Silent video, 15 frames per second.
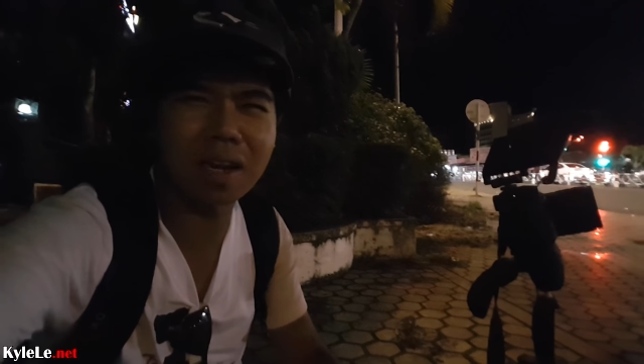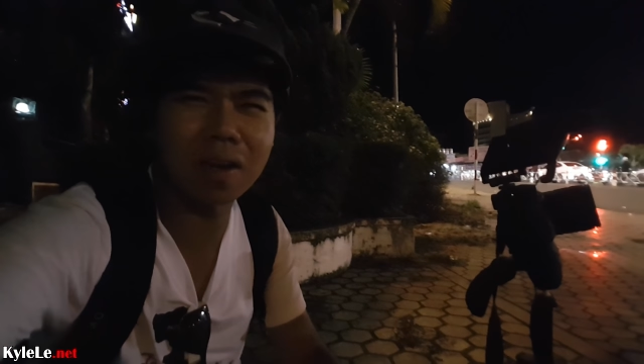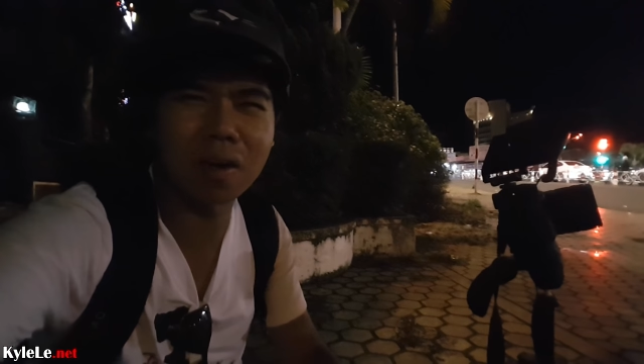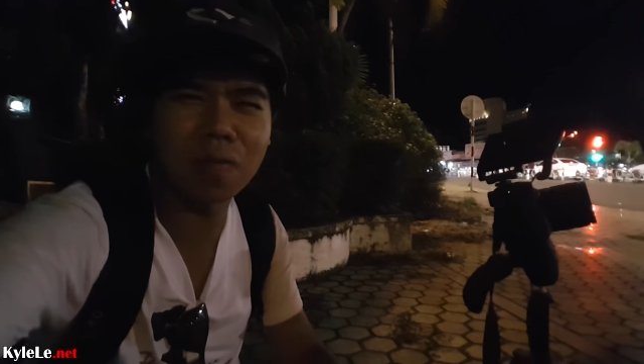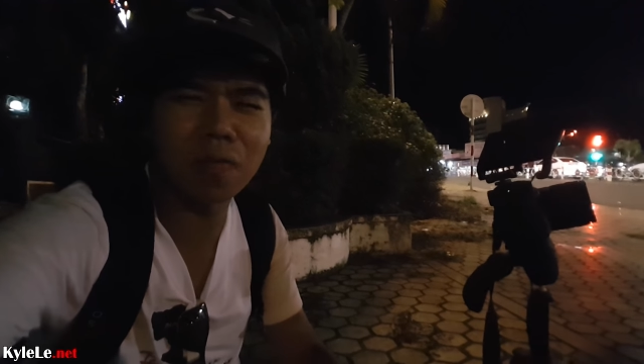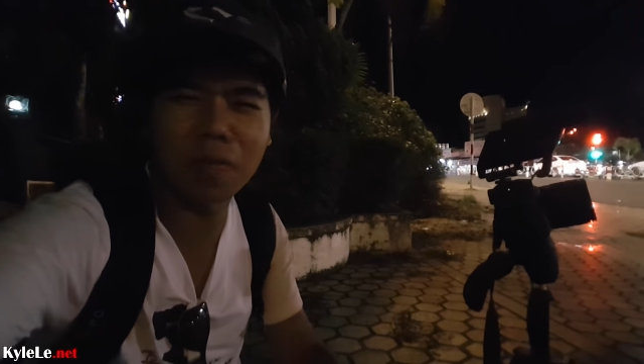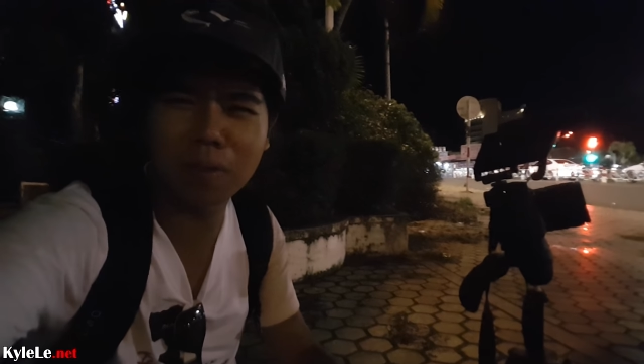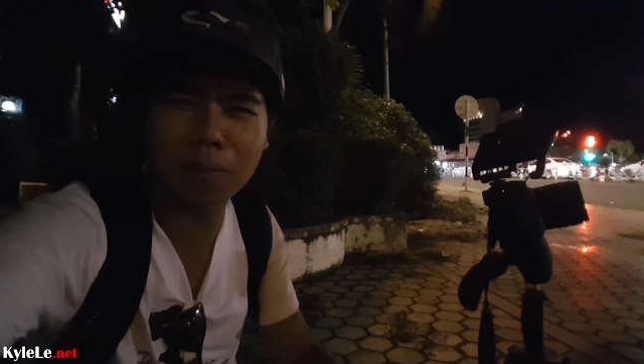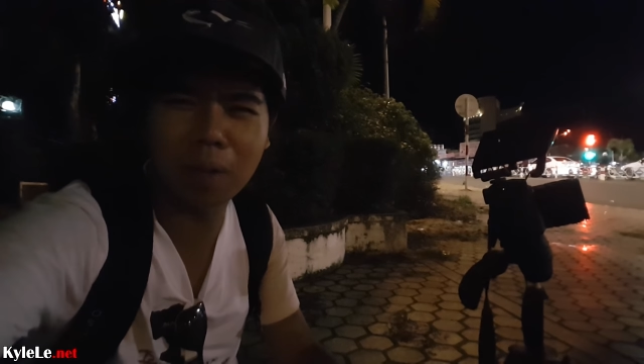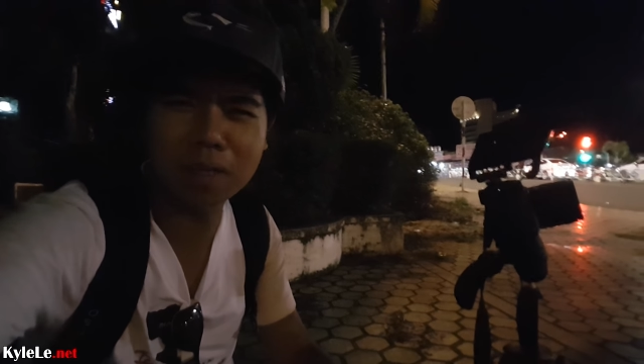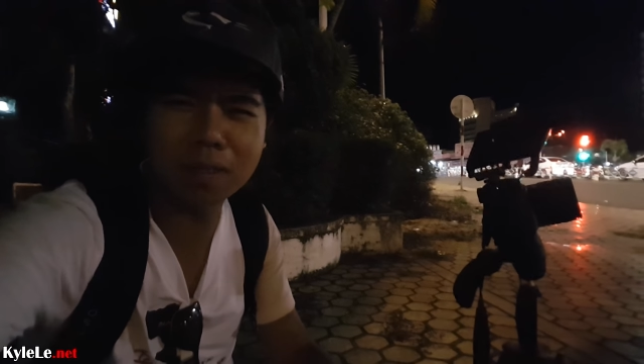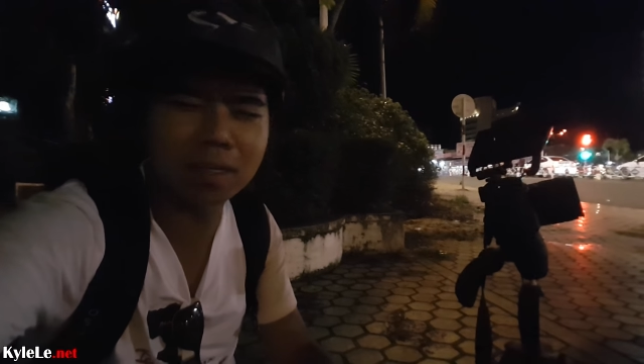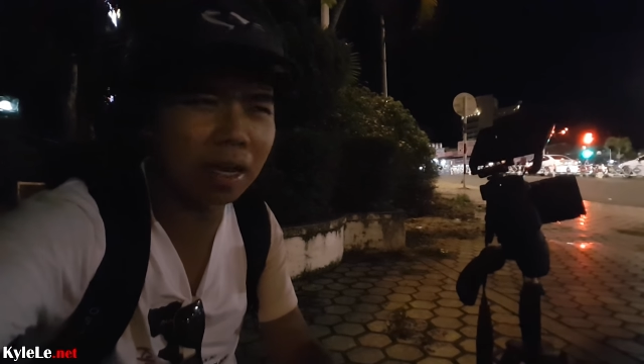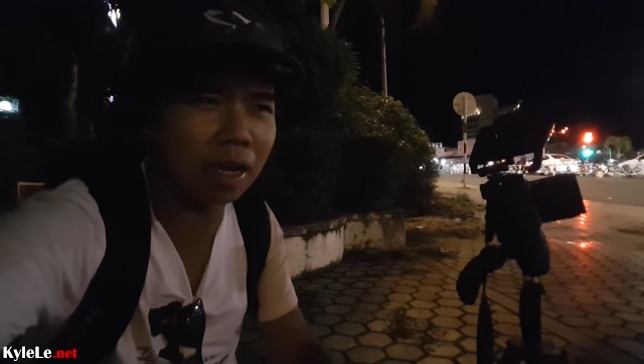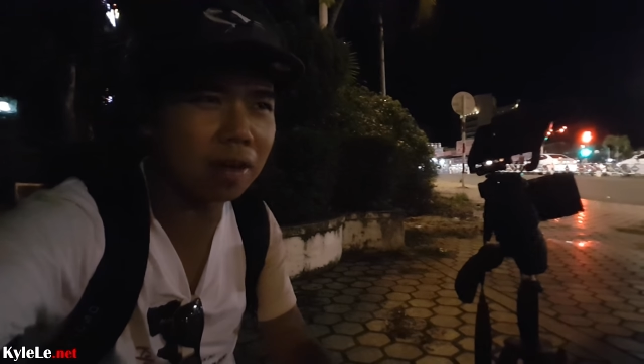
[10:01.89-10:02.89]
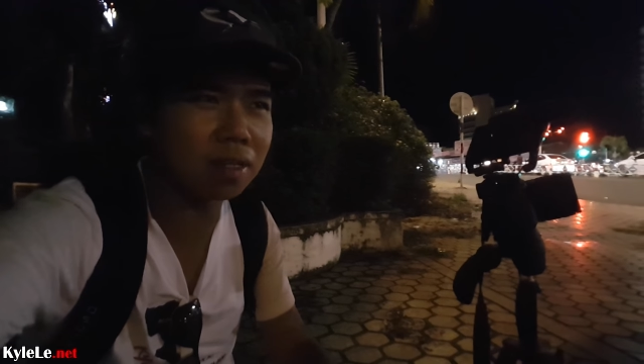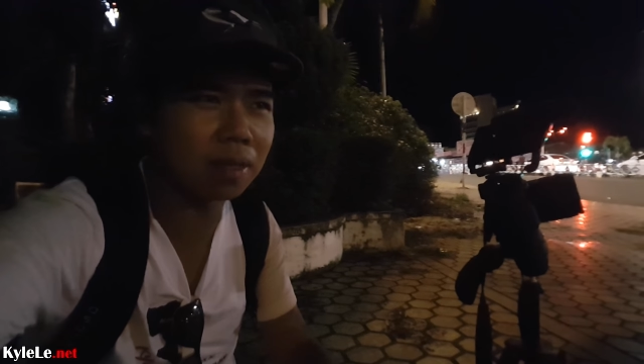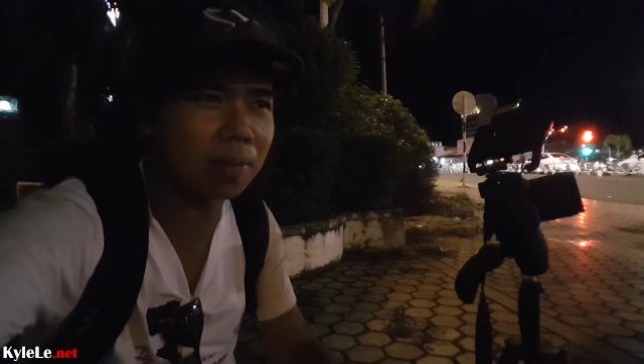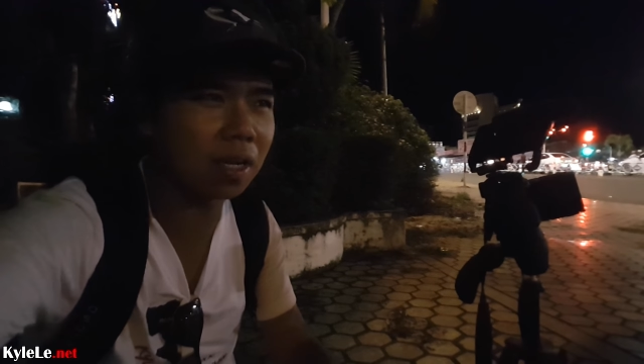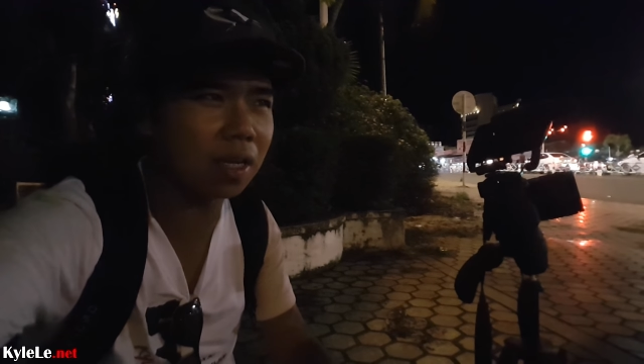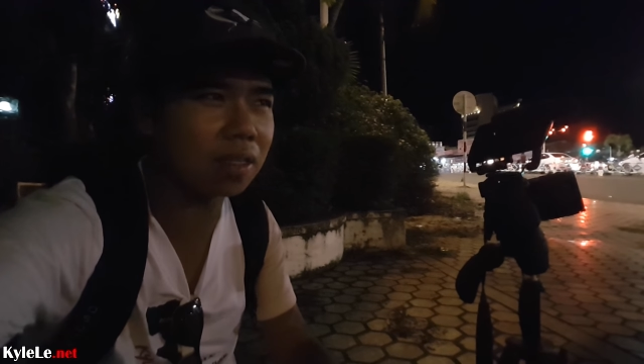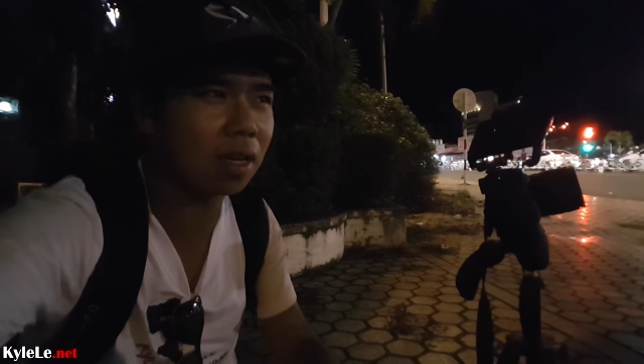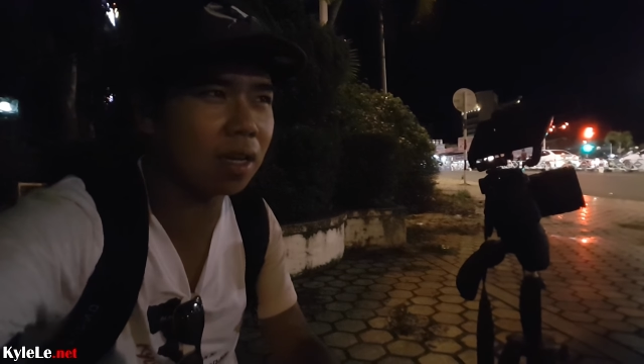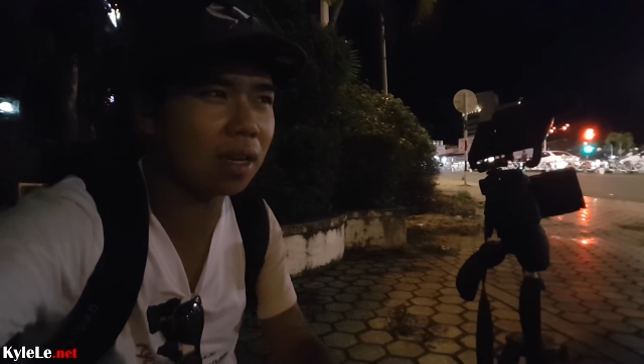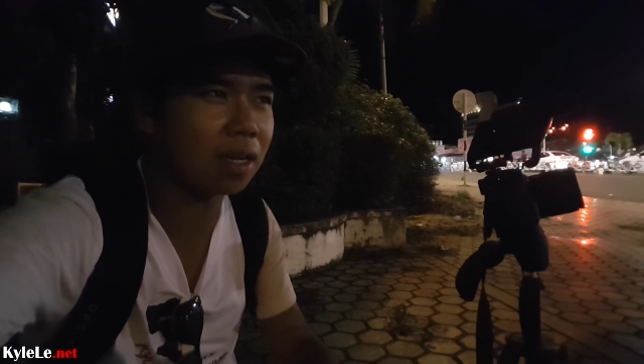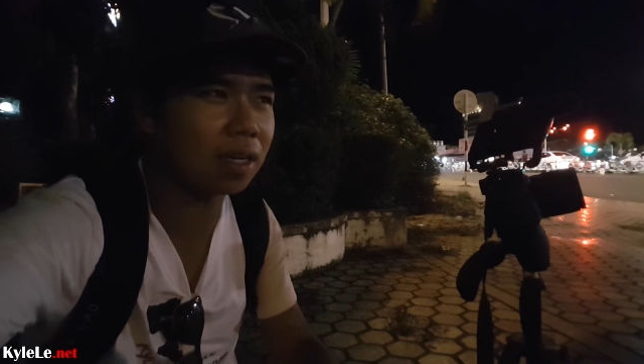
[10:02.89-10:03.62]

I don't know, $50 a night or something like that, like